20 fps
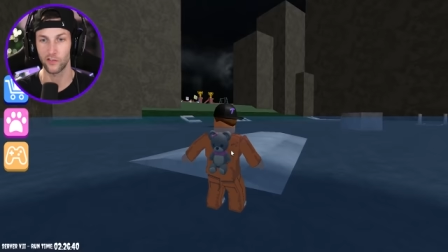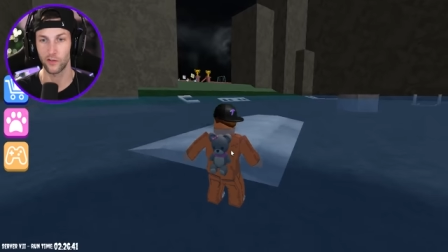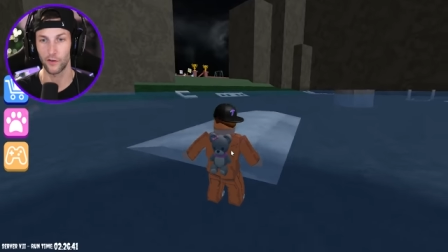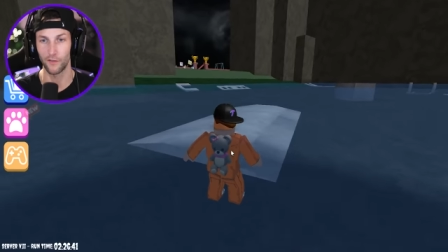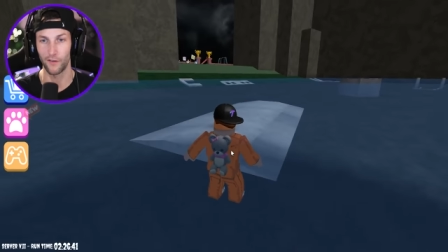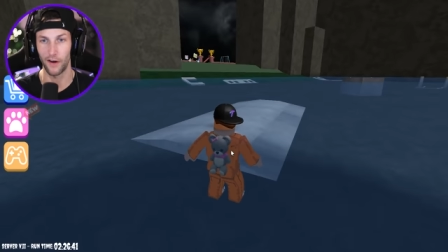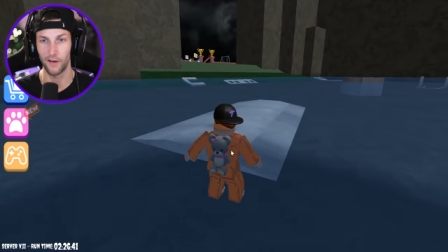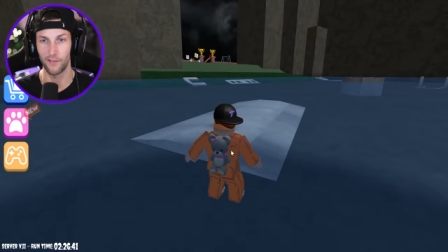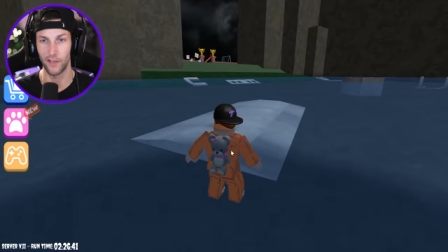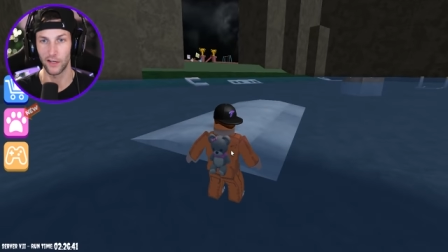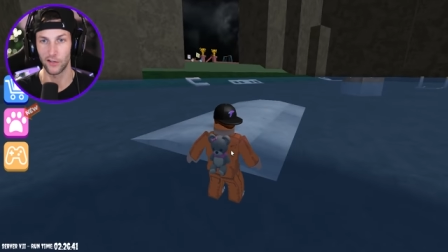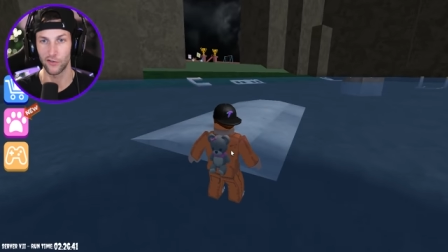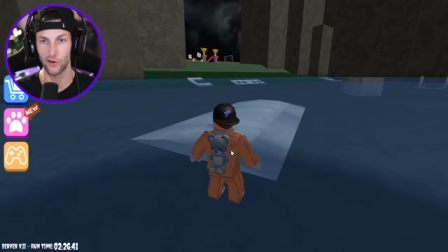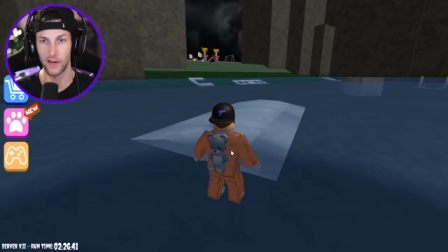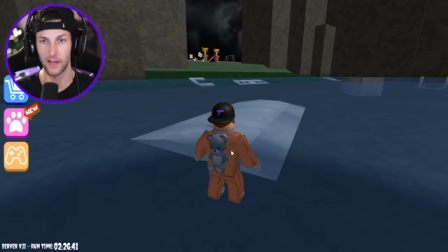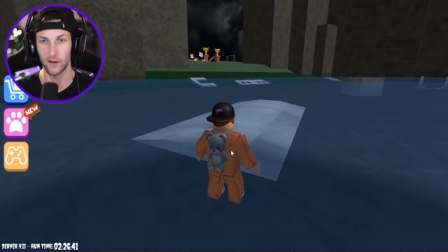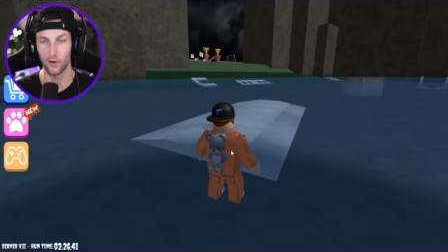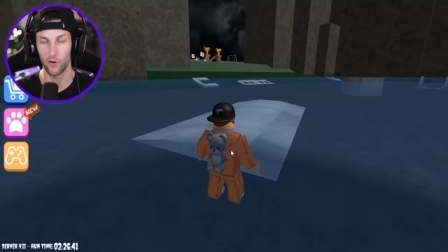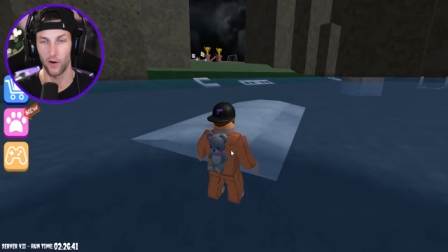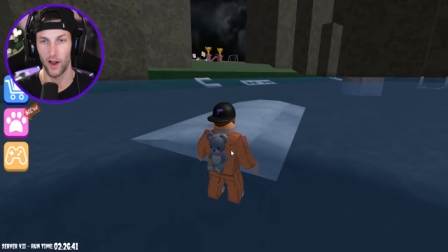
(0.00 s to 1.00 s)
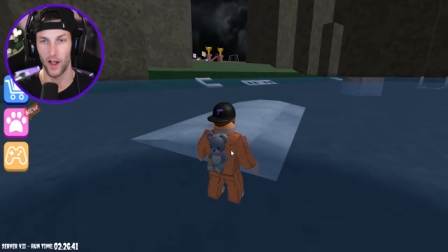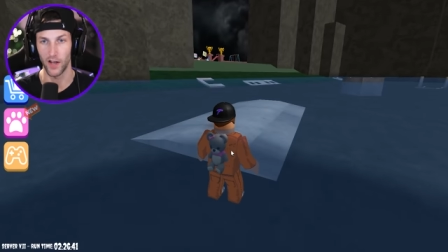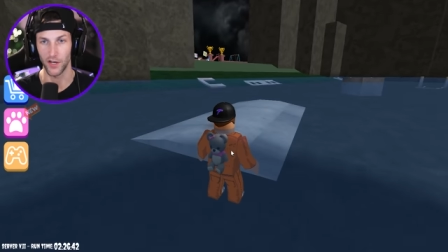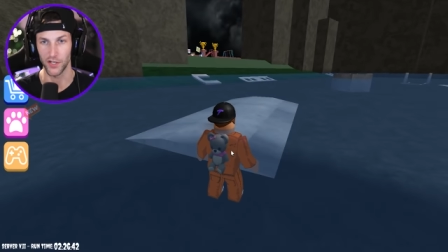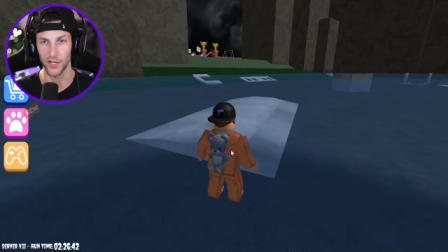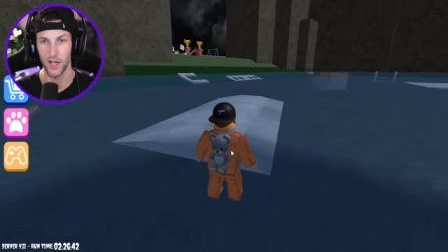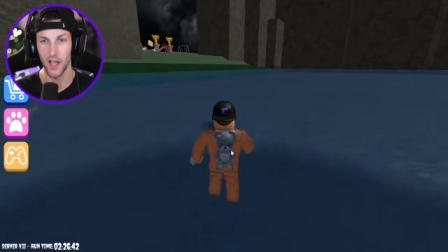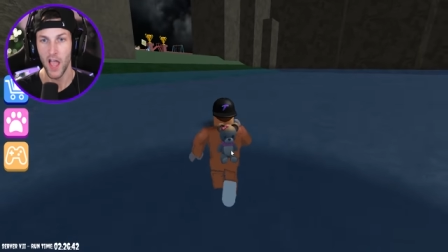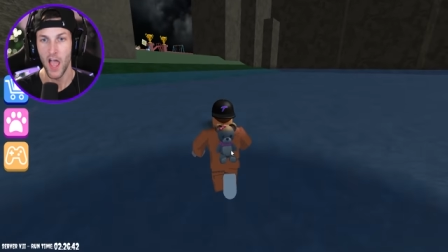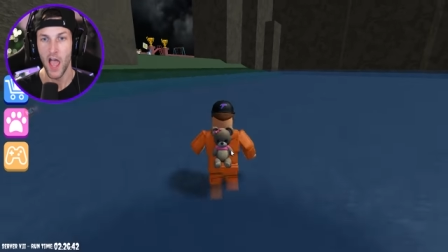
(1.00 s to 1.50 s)
just survived that train
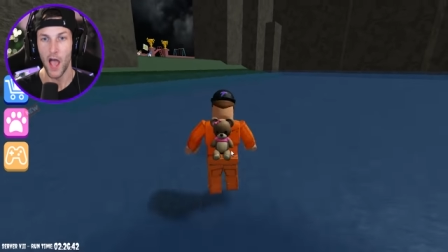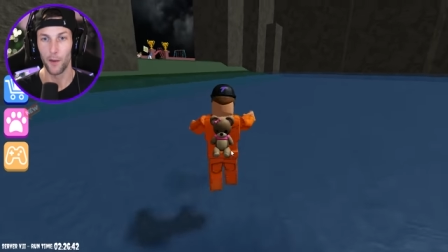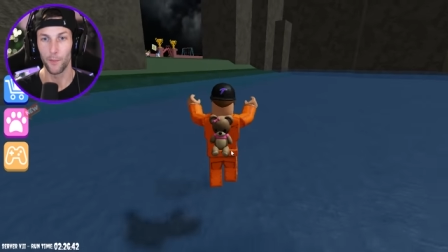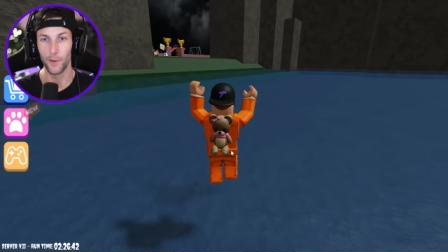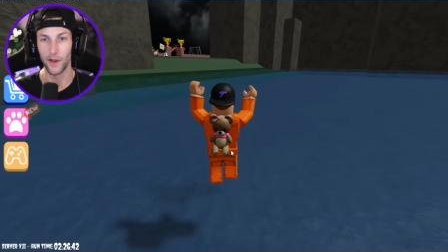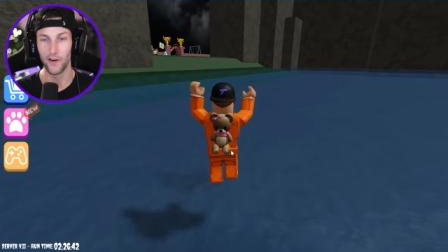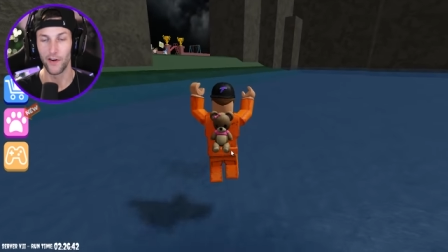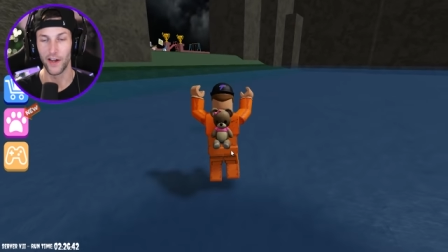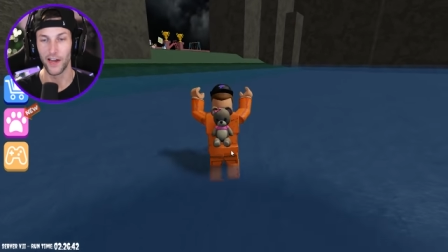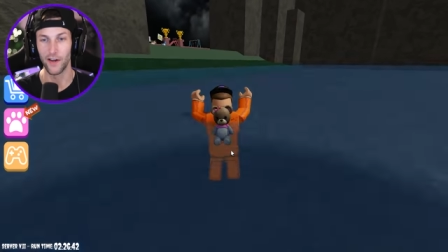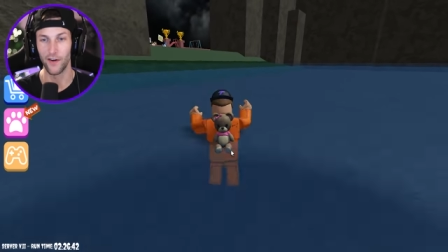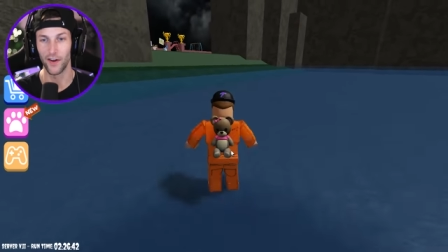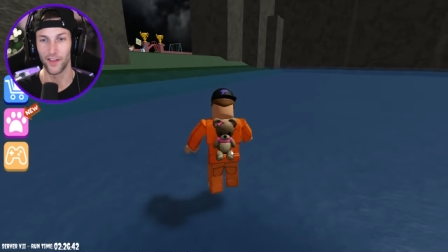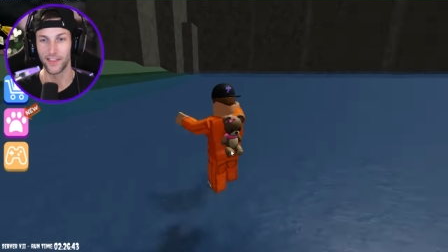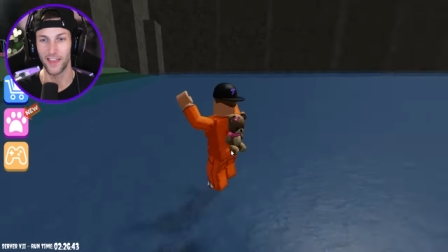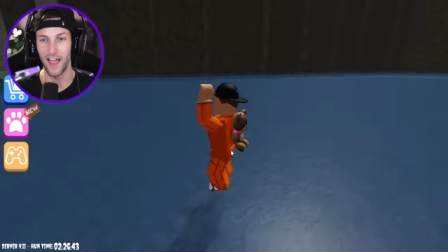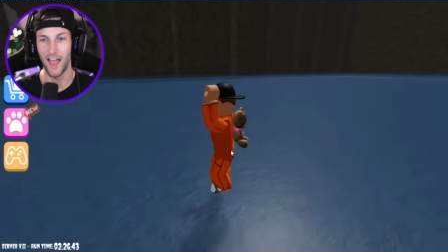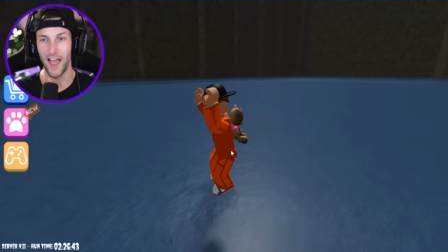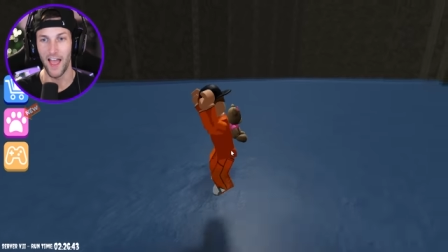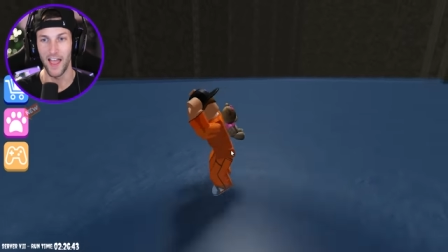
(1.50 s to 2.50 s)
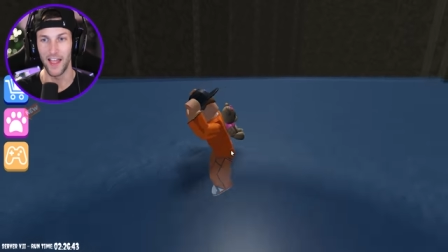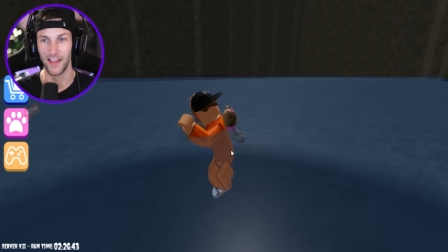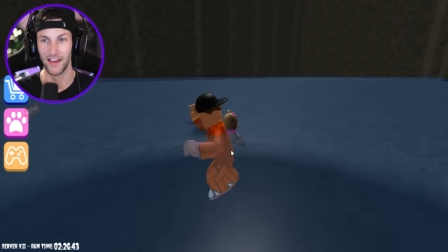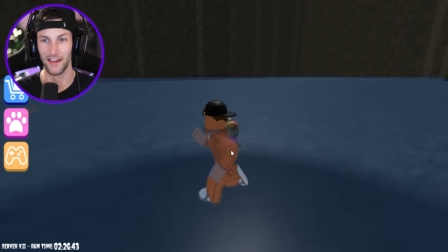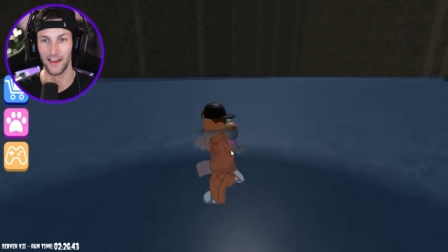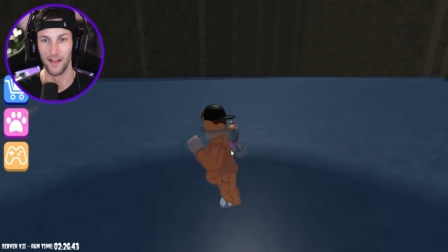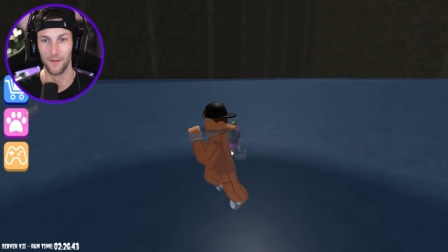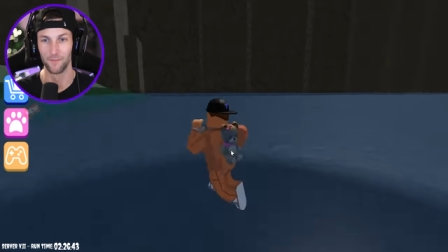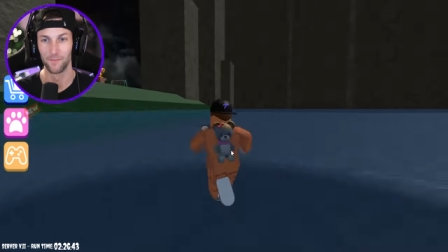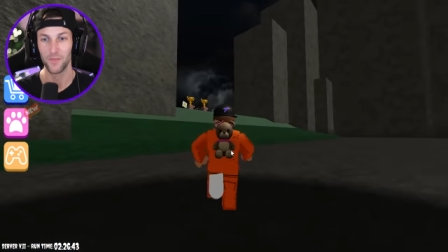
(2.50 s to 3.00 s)
crash. And we are here at the
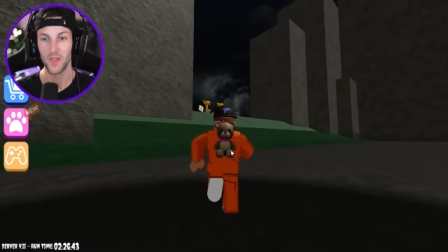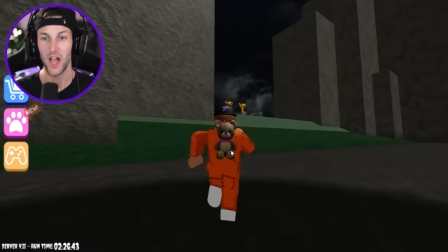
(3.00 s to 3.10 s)
end.